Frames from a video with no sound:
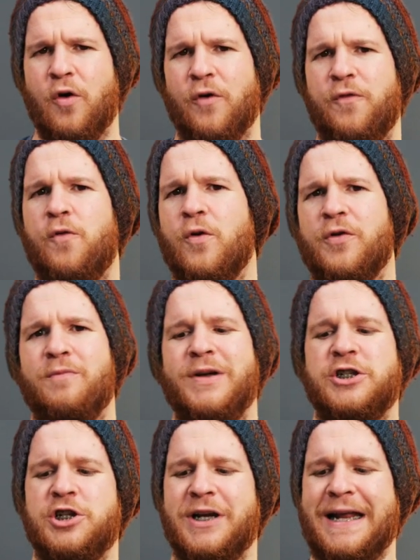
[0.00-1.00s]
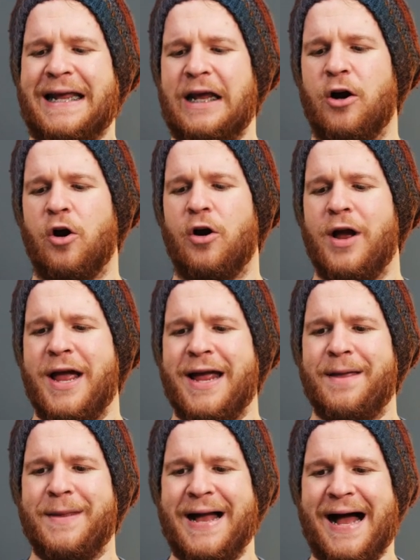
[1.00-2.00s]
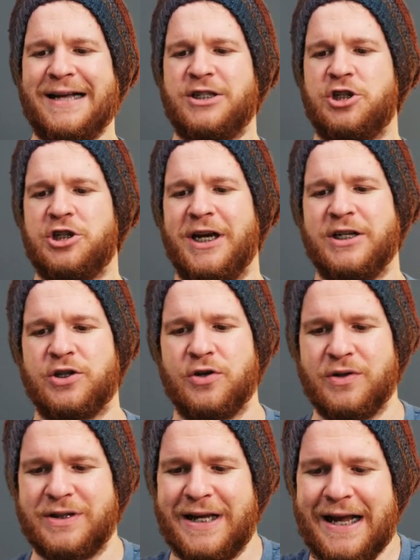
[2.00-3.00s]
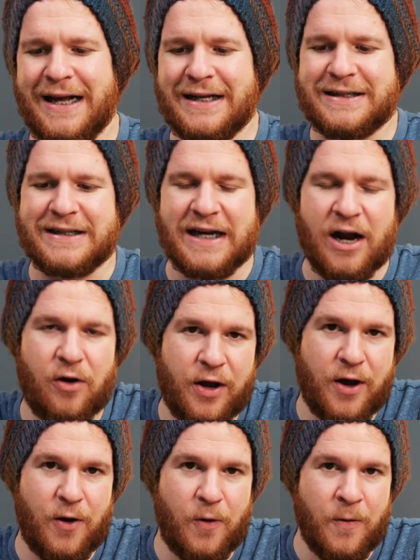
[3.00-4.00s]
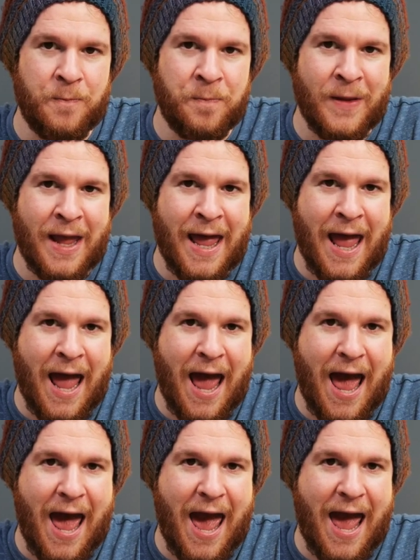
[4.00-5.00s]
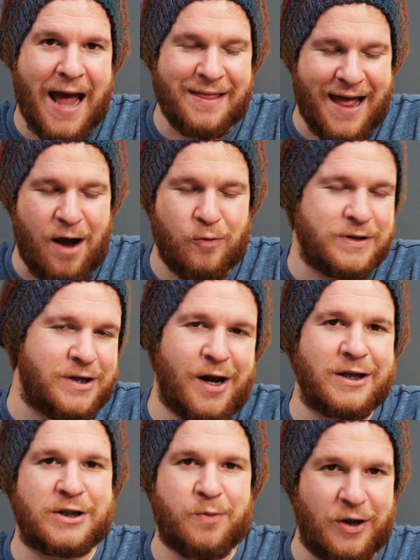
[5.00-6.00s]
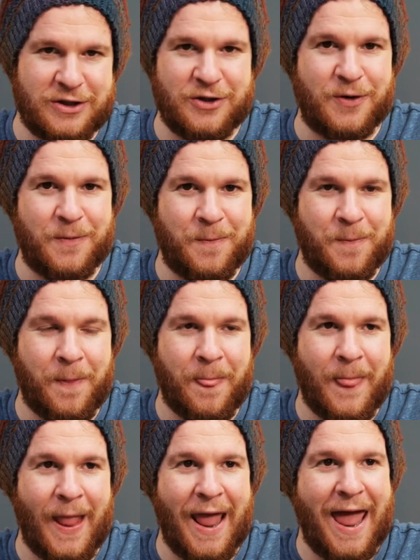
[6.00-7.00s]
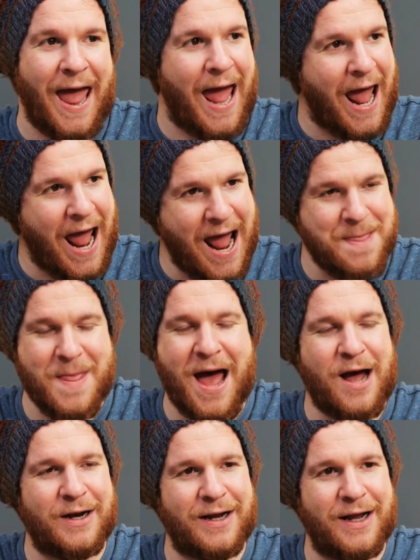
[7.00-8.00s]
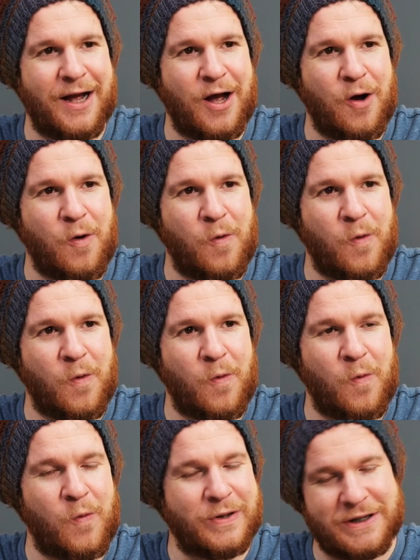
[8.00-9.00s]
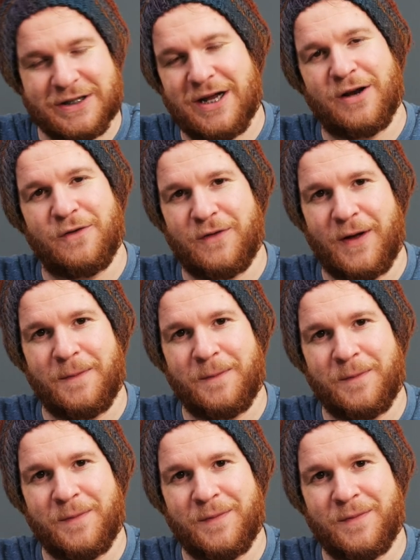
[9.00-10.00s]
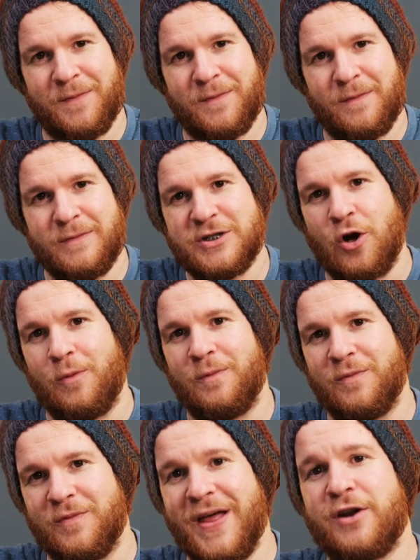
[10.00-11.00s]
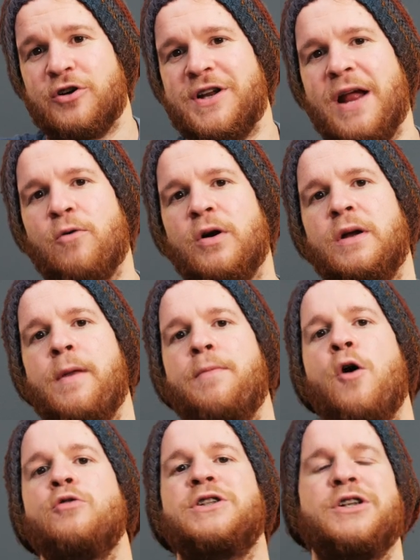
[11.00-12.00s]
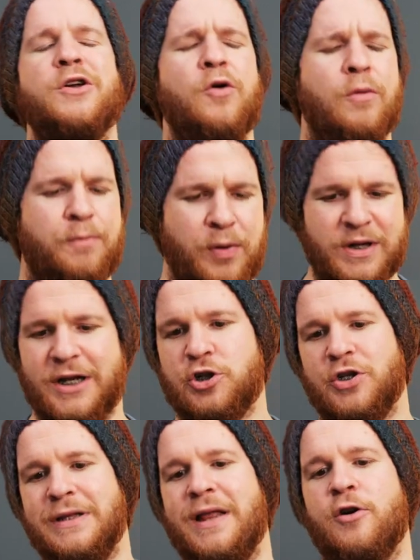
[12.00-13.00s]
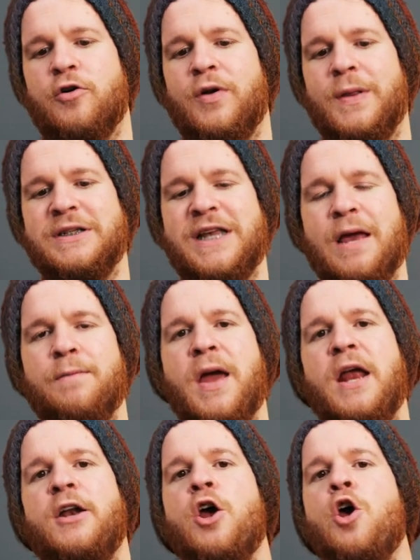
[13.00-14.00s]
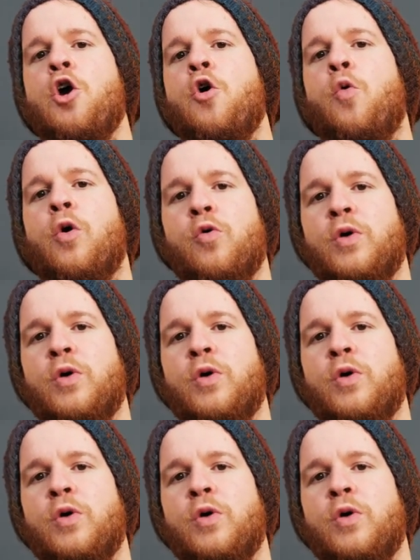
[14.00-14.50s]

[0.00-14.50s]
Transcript: or 4th mission here in the Ice Chasers scenario, and that was not sponsored. And that was a ton of fun. So, later today we're going to be posting, or potentially later during this campaign, we're